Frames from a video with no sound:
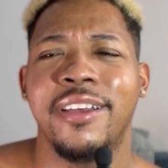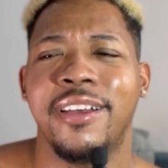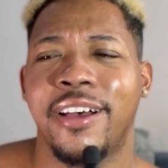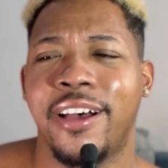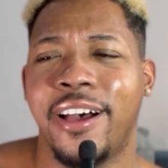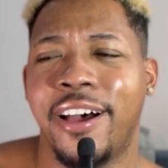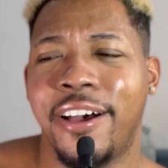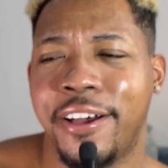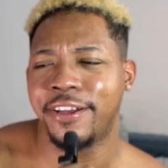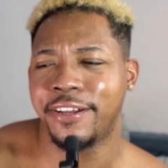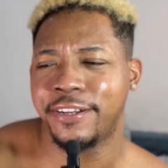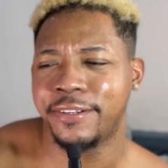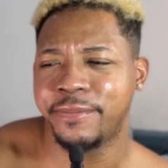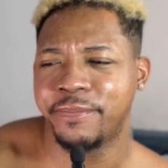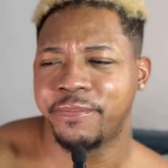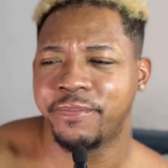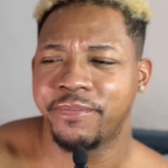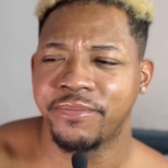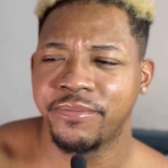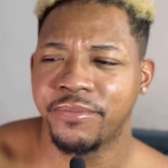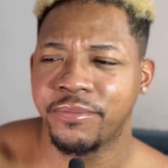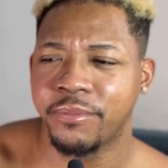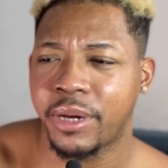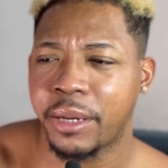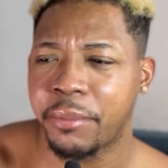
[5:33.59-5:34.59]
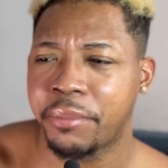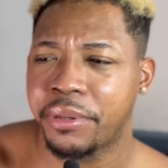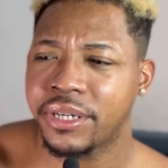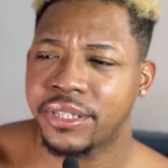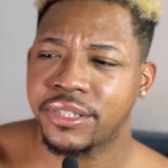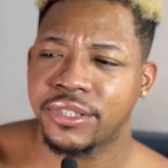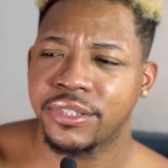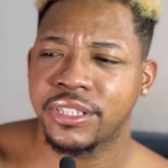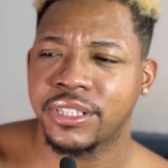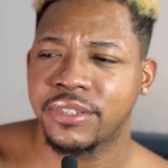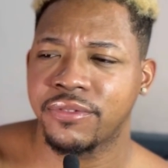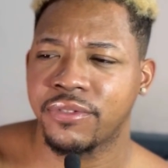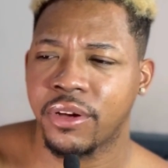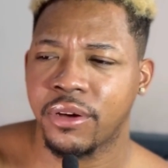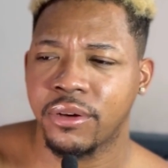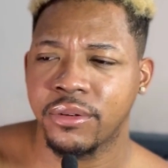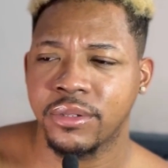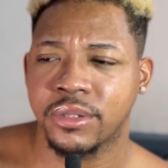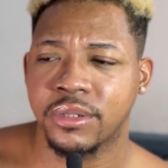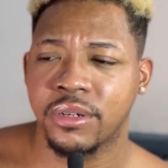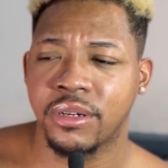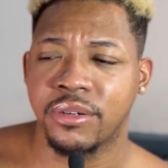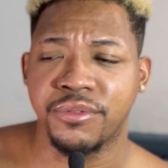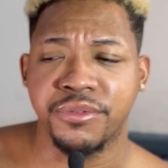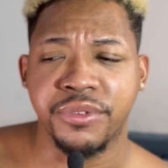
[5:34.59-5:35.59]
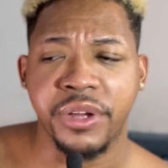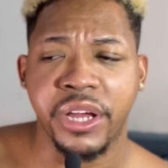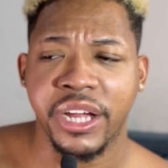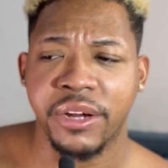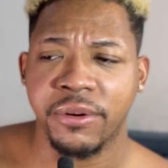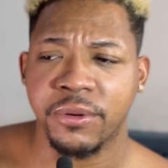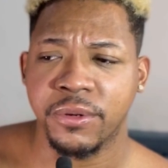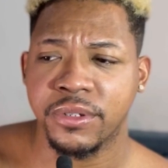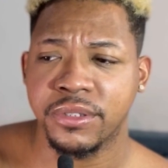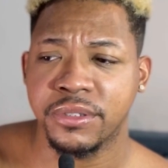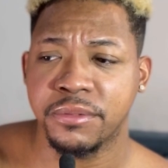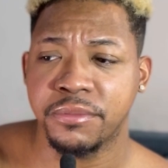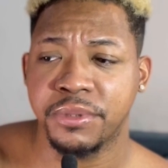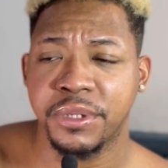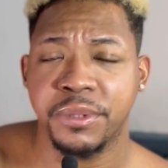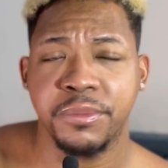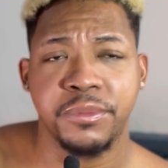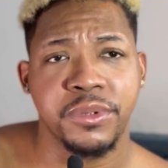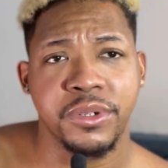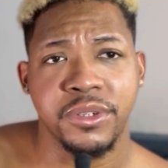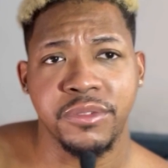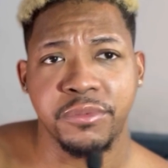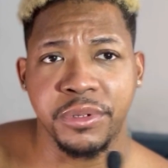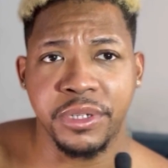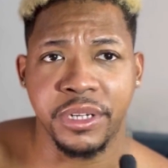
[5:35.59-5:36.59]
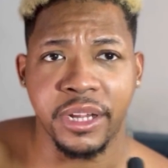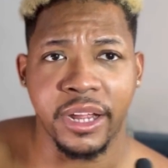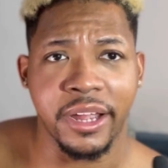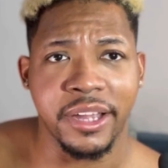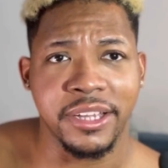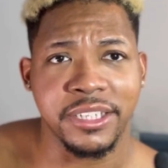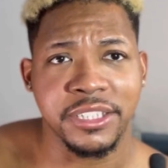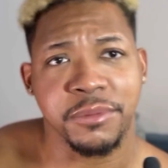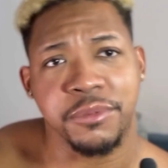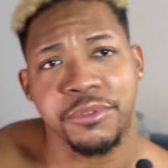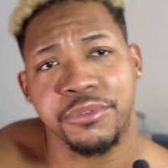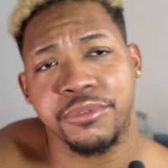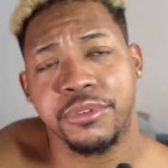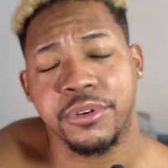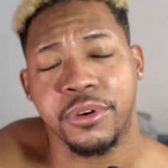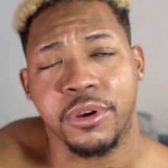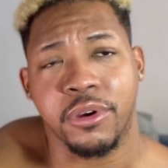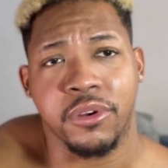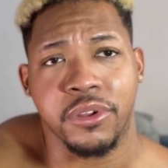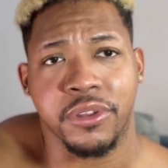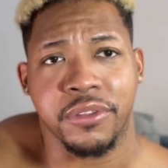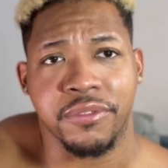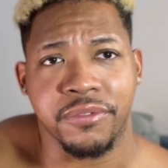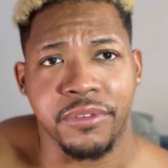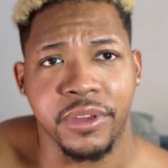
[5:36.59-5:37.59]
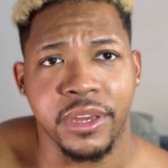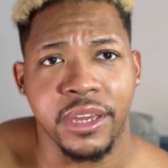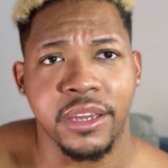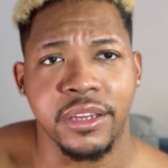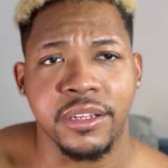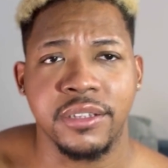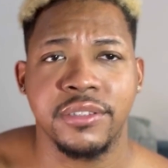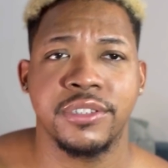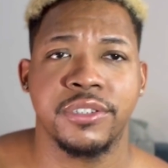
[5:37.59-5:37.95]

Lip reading: My pictures have always gone viral and people have been asking me for OnlyFans.